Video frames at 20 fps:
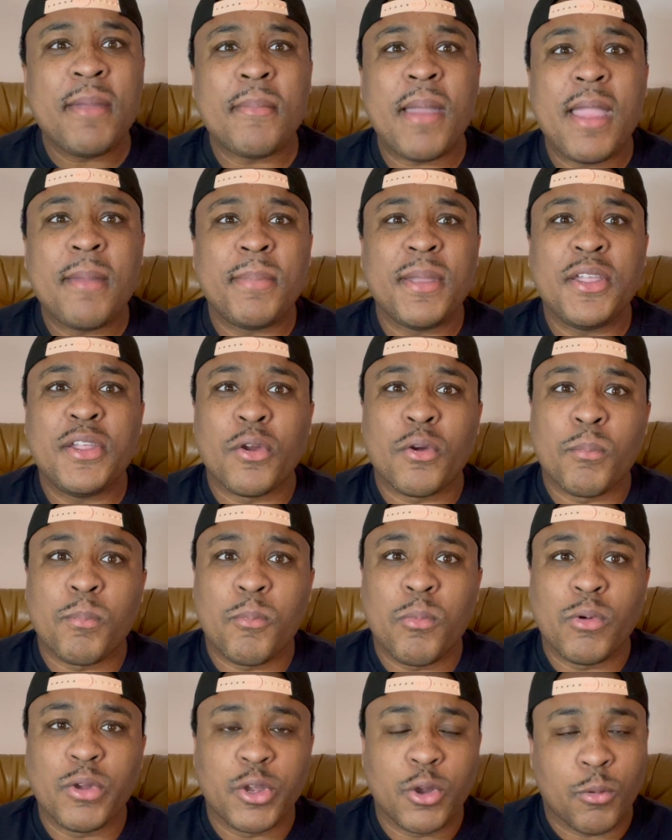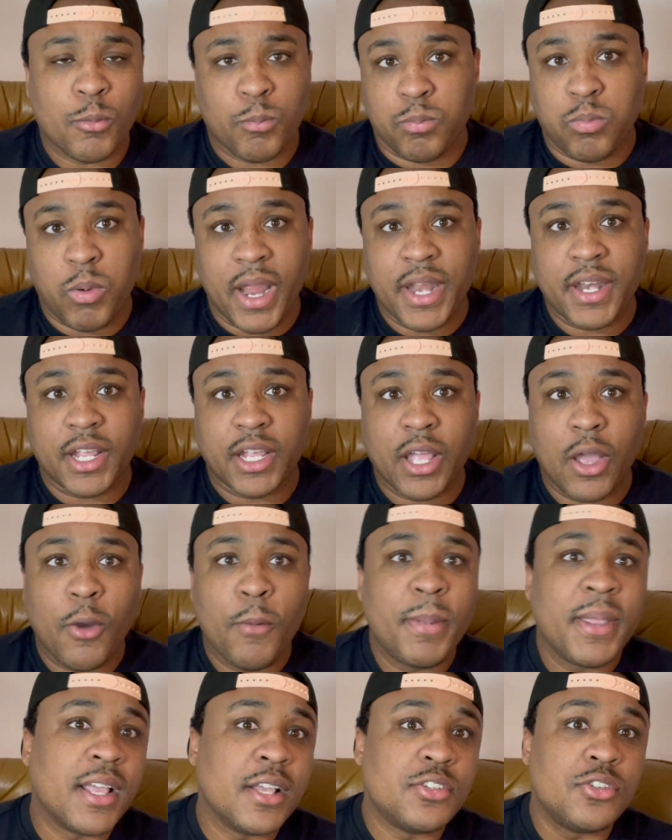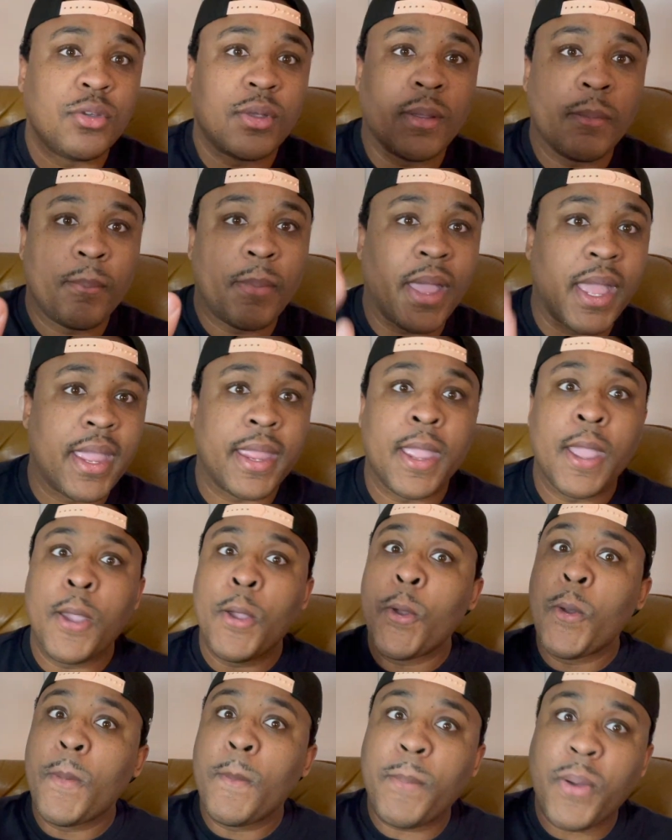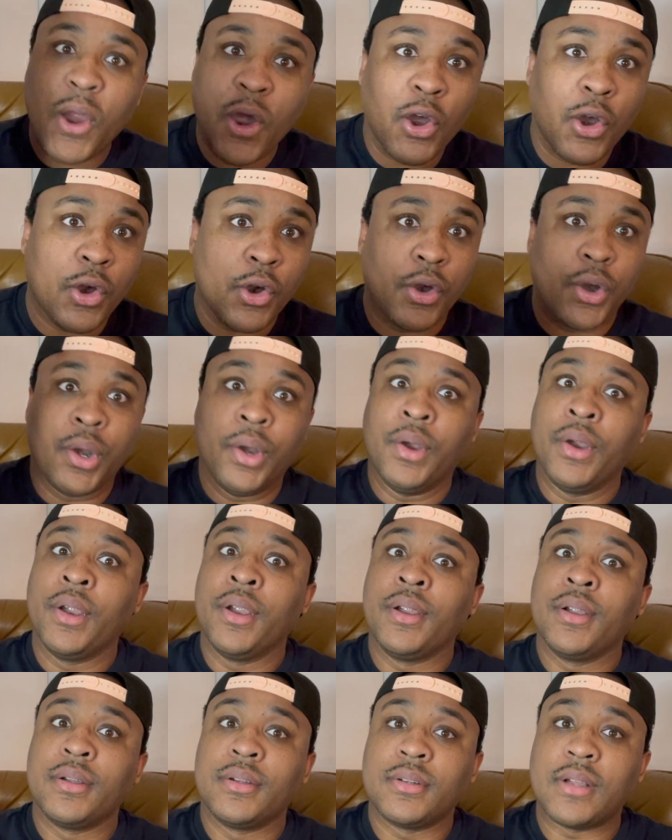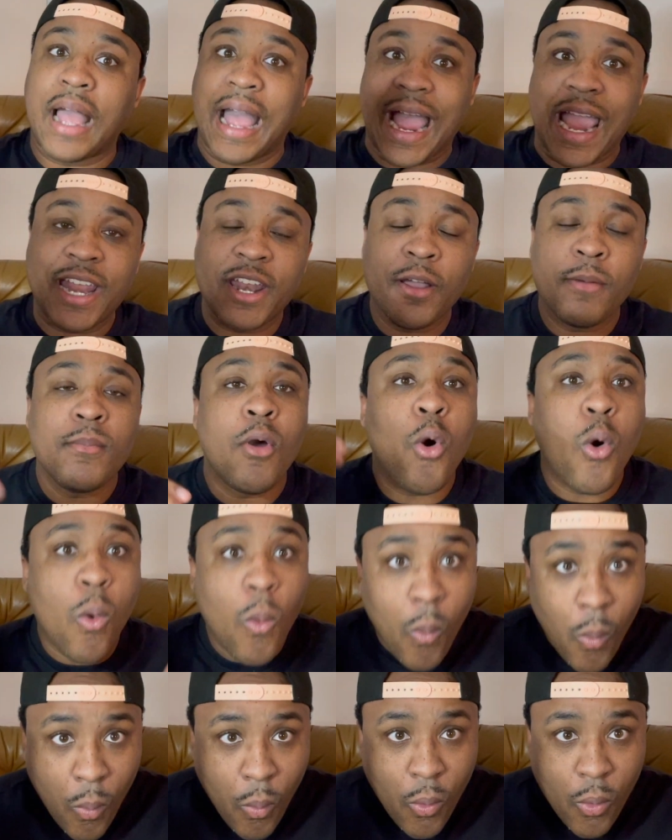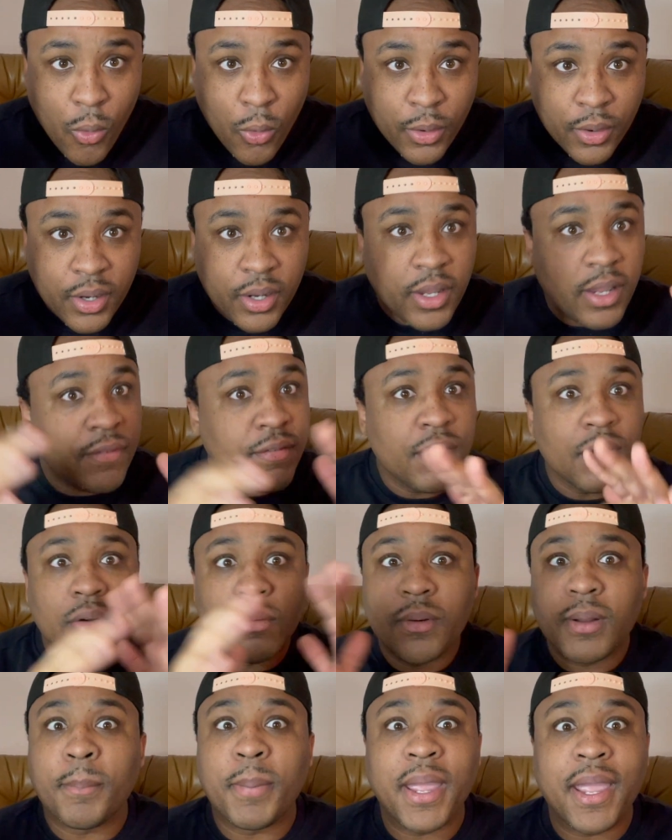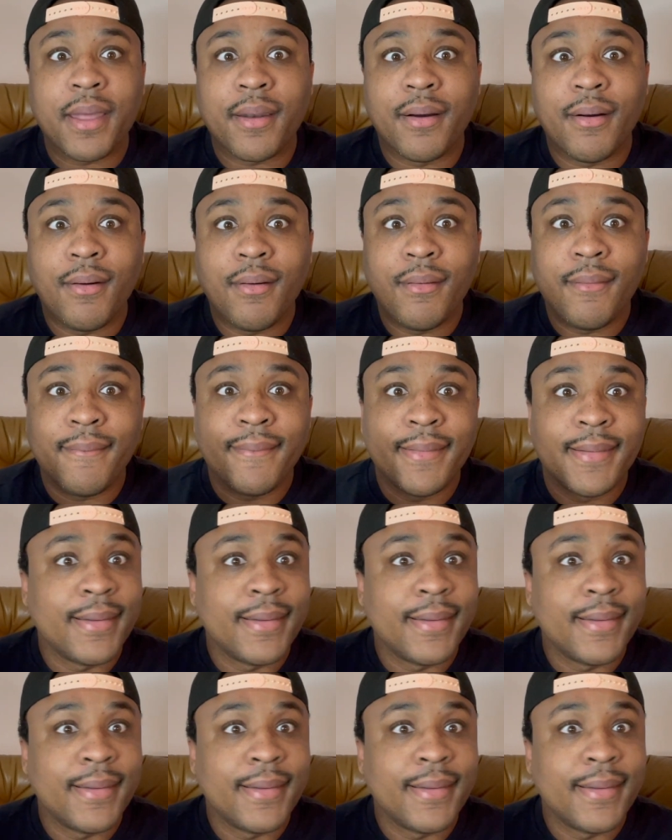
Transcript: might be your way to go, because you can pay per item. Or if you don't want to pay at all,